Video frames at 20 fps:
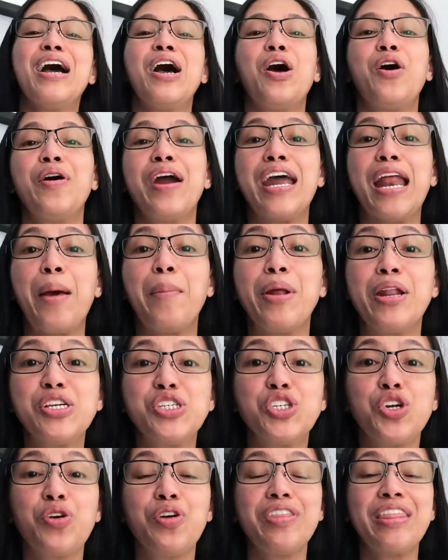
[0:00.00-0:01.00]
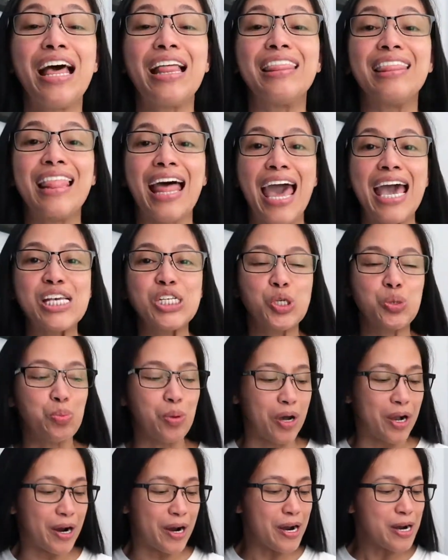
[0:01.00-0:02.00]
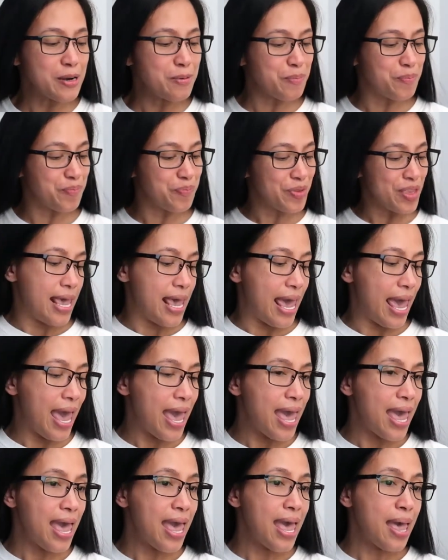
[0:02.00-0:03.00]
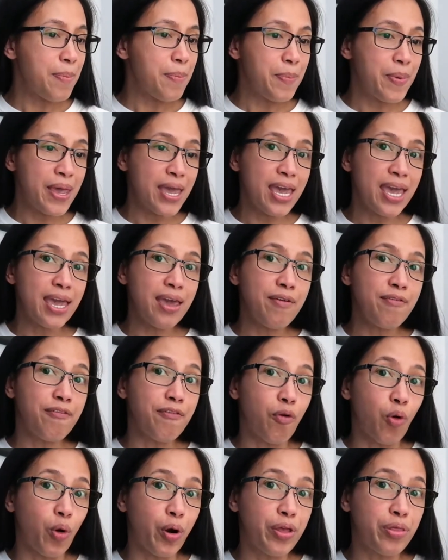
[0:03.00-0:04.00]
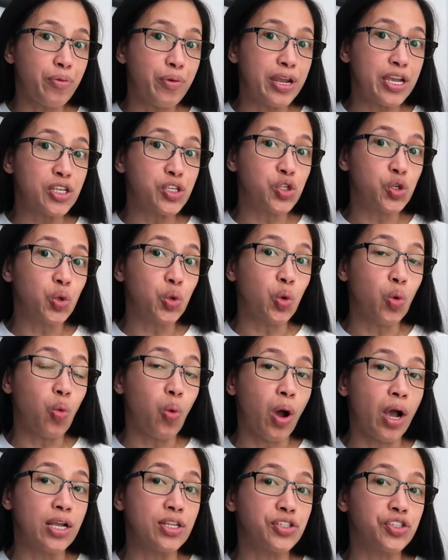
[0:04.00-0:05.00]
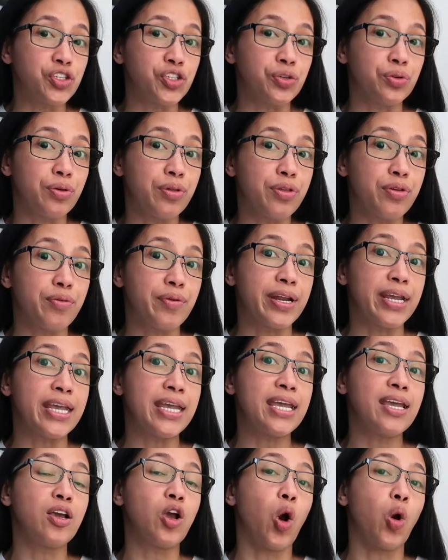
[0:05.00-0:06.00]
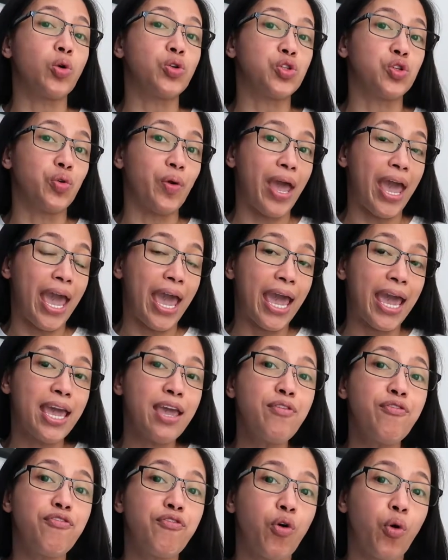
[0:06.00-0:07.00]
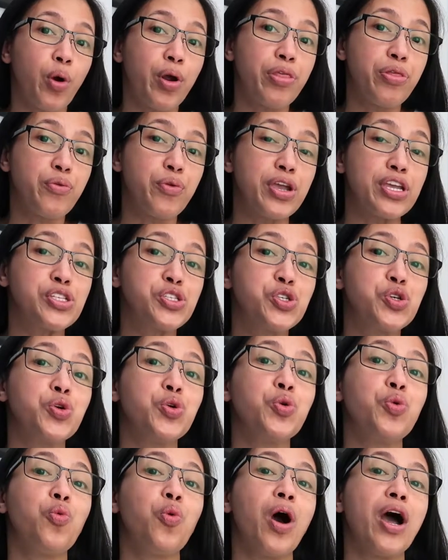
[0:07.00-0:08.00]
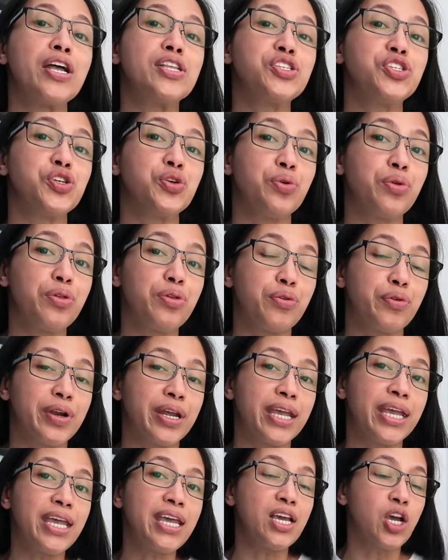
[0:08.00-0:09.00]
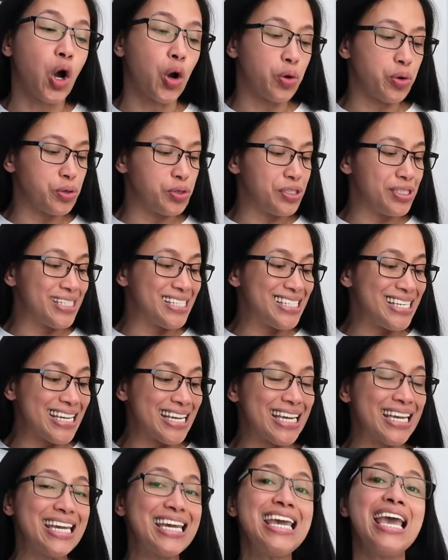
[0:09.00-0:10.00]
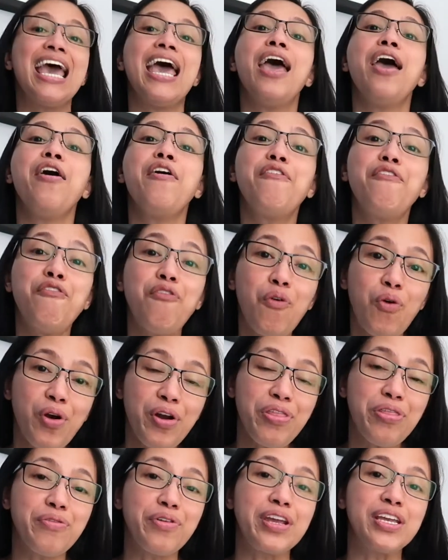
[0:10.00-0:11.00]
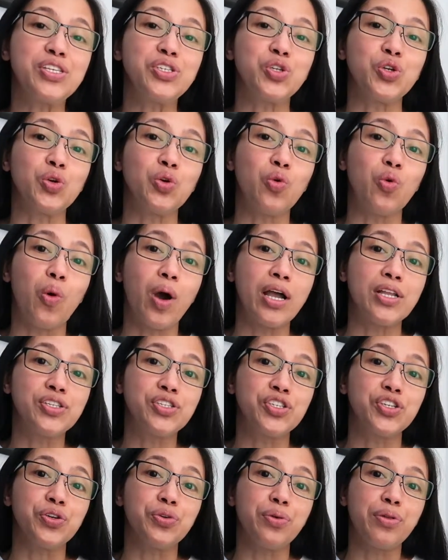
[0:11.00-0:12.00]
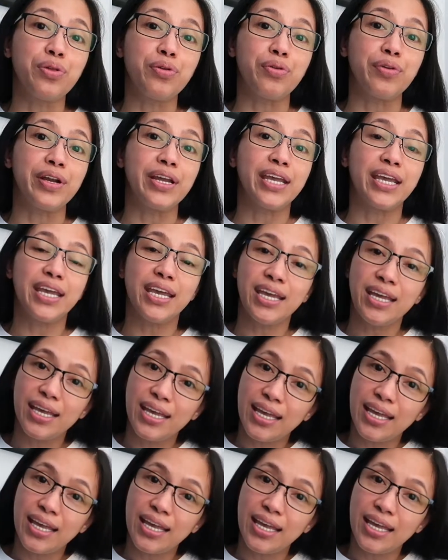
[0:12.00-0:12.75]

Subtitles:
All right, I'm gonna show you that last part. Happy, 4, 3, 2, 1, 2, 3, go to A, 4, 3, 2, 1, 2, 3, go to D, 4, 3, 2, 1, 2, 3,